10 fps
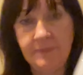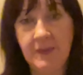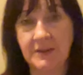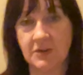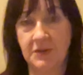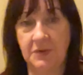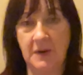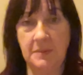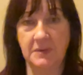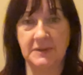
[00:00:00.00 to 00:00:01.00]
it's got 3
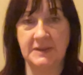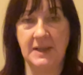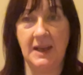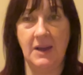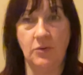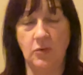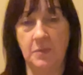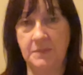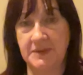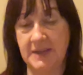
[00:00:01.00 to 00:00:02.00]
buttons there, or
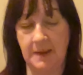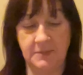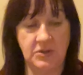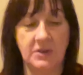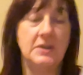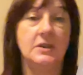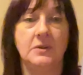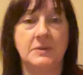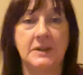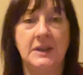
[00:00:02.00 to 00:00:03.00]
snaps you can
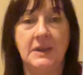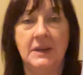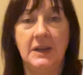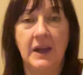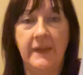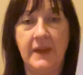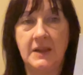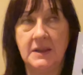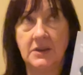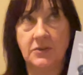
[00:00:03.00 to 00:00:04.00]
use. And
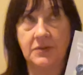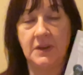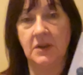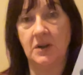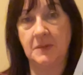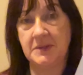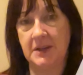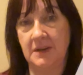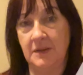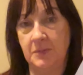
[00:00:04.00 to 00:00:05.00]
then the Guthrie and Garnier
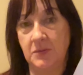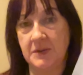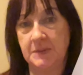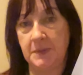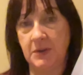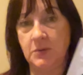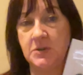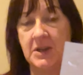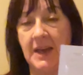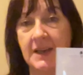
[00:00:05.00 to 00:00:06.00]
material I bought is blue
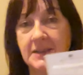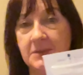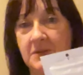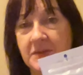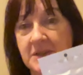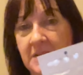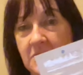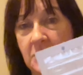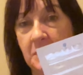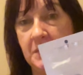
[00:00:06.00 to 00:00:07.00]
check, so obviously I've
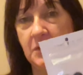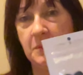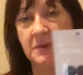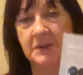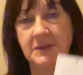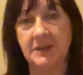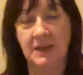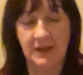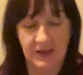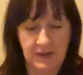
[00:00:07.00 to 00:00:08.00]
got the blue buttons,
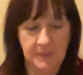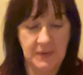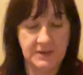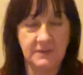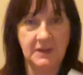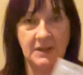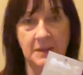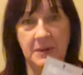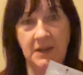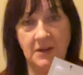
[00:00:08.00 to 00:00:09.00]
but I don't think they're
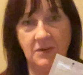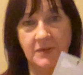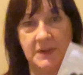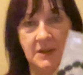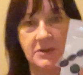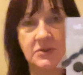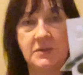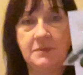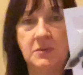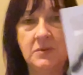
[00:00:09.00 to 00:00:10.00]
big enough. I think I should
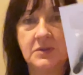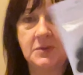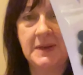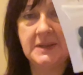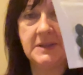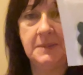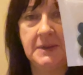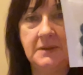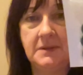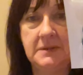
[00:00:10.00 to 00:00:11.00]
have bought 20mm,